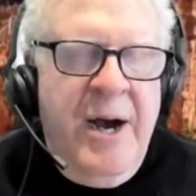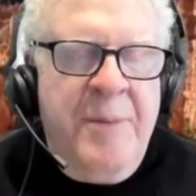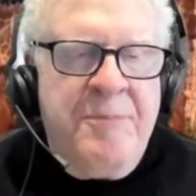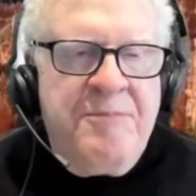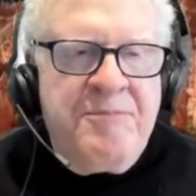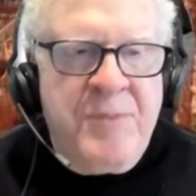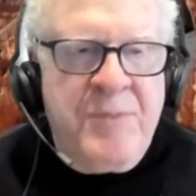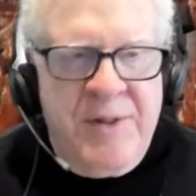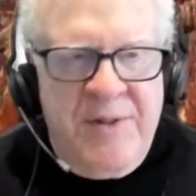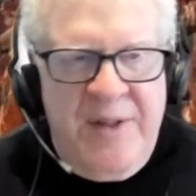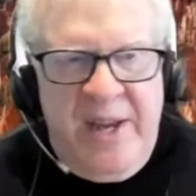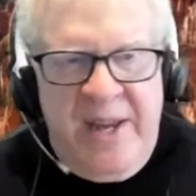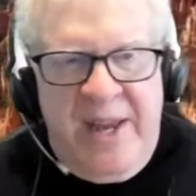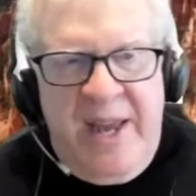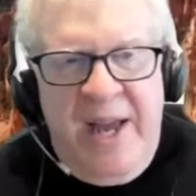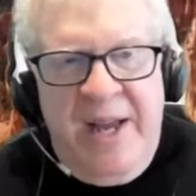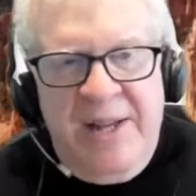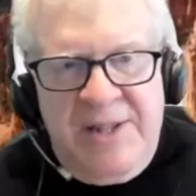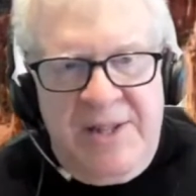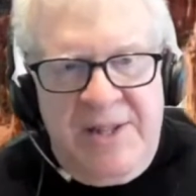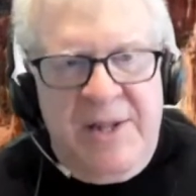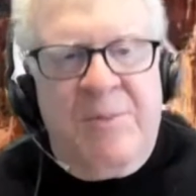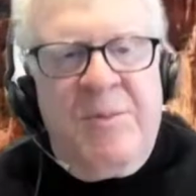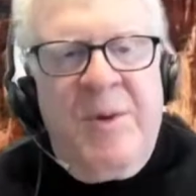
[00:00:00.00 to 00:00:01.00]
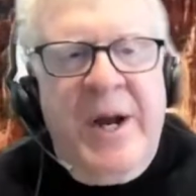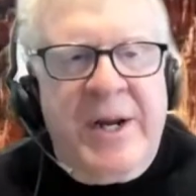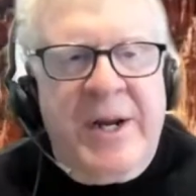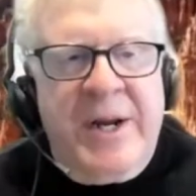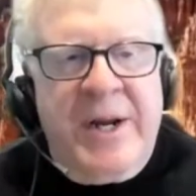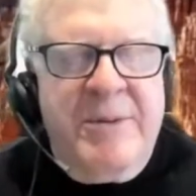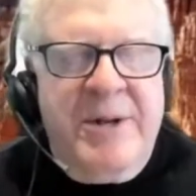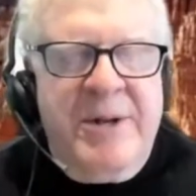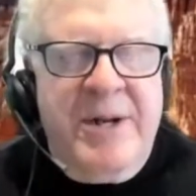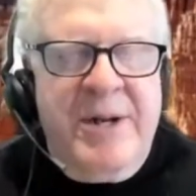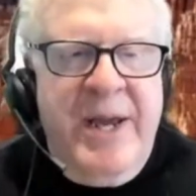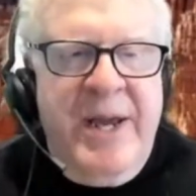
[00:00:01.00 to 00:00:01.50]
Uh, they get
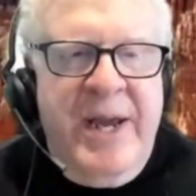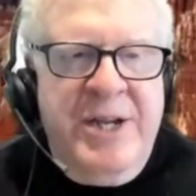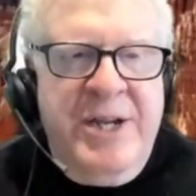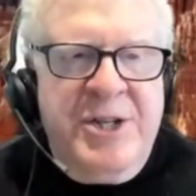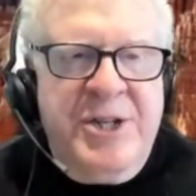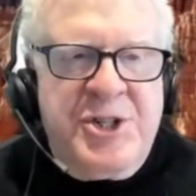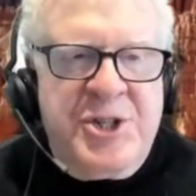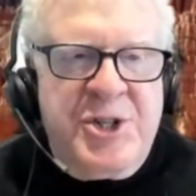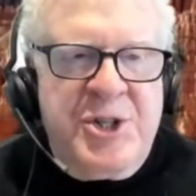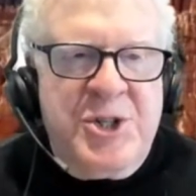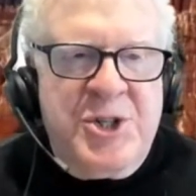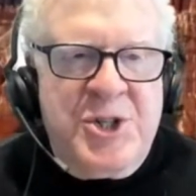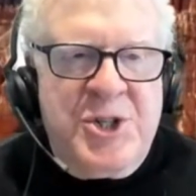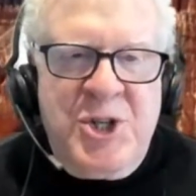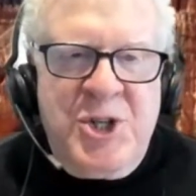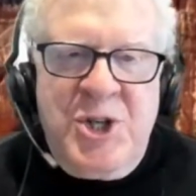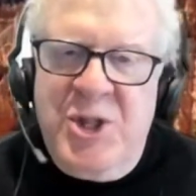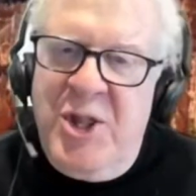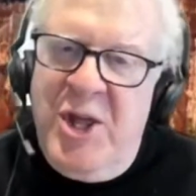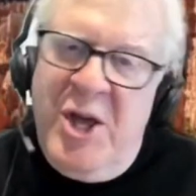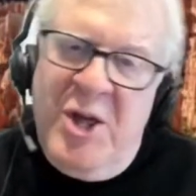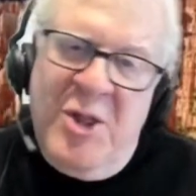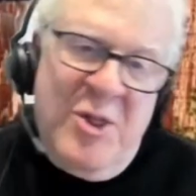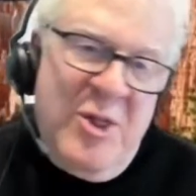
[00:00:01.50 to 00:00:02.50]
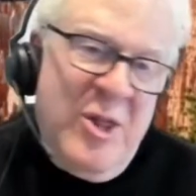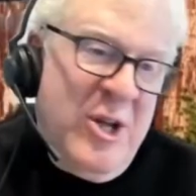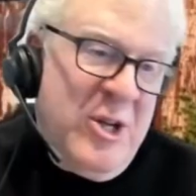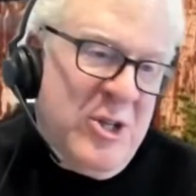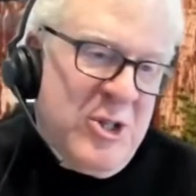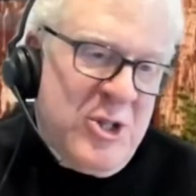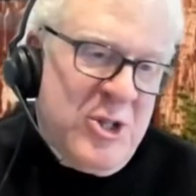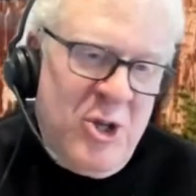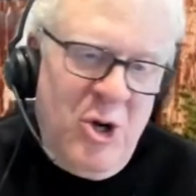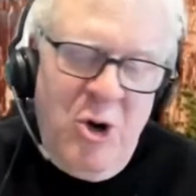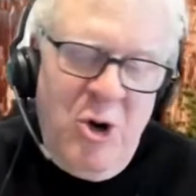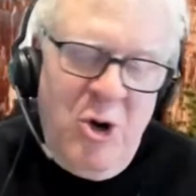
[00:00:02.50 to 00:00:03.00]
some recommendations, and
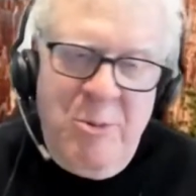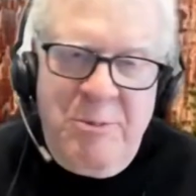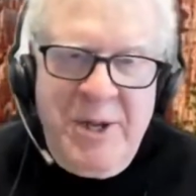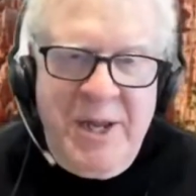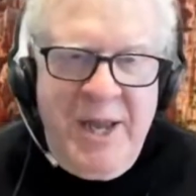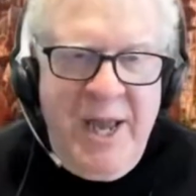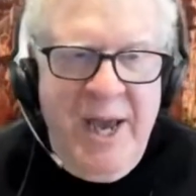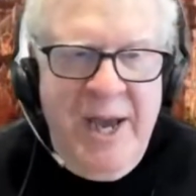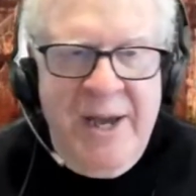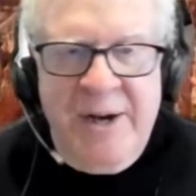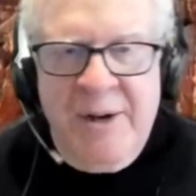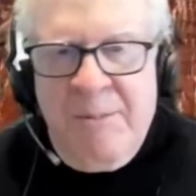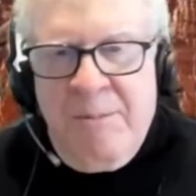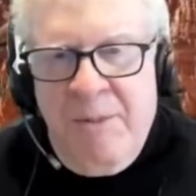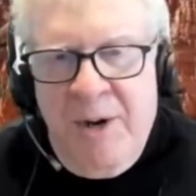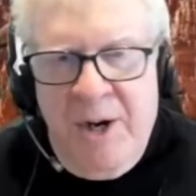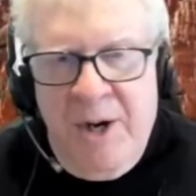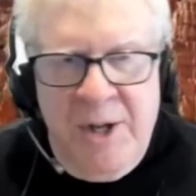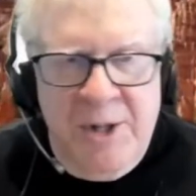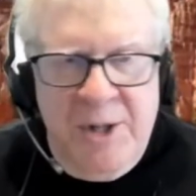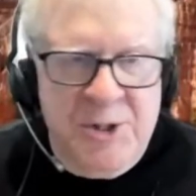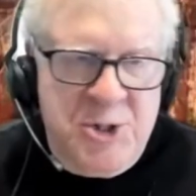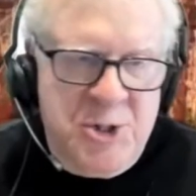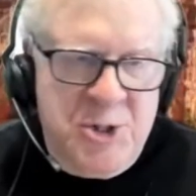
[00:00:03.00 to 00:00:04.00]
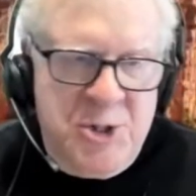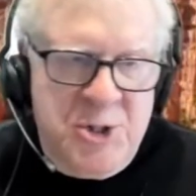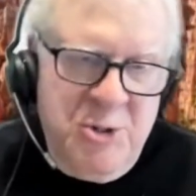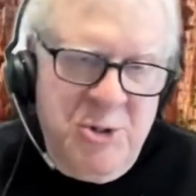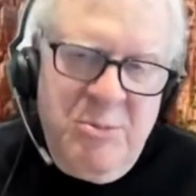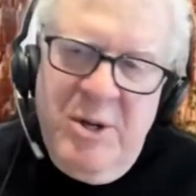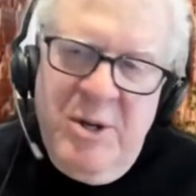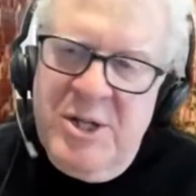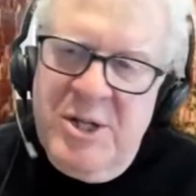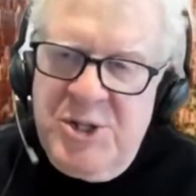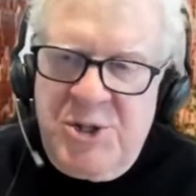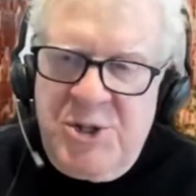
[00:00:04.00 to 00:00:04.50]
then they show up again a
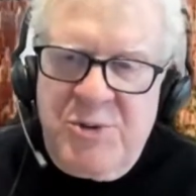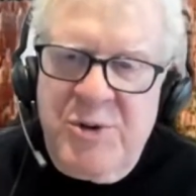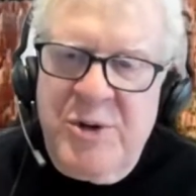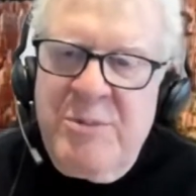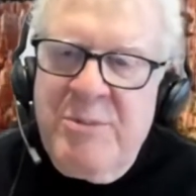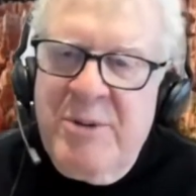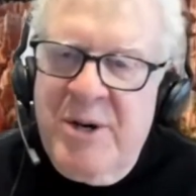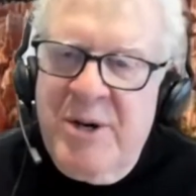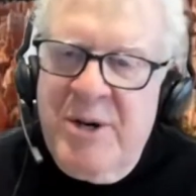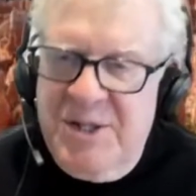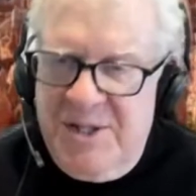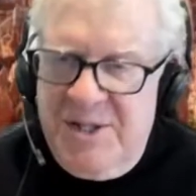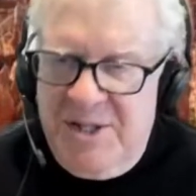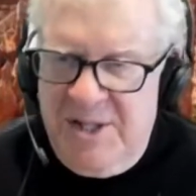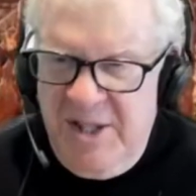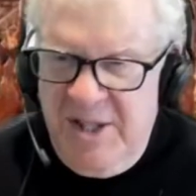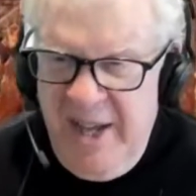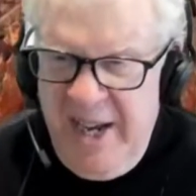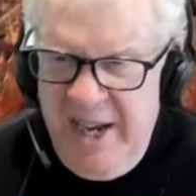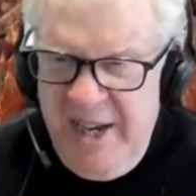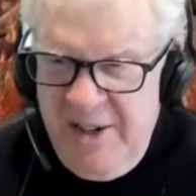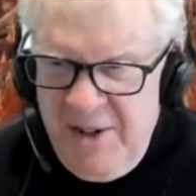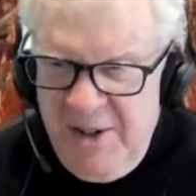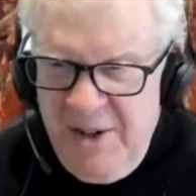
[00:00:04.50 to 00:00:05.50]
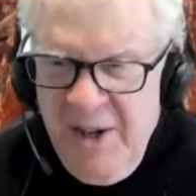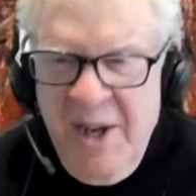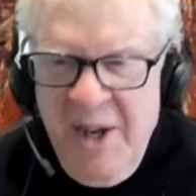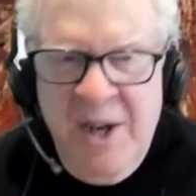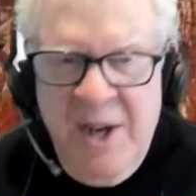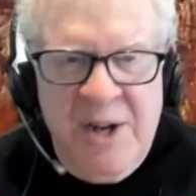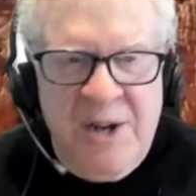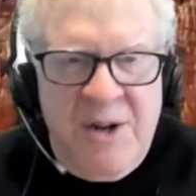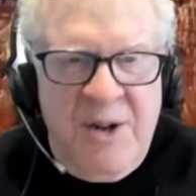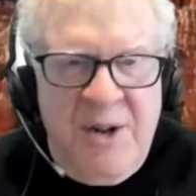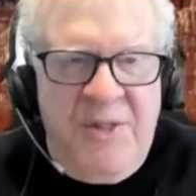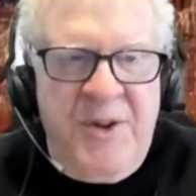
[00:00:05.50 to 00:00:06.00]
month, 2 months, 3 months later.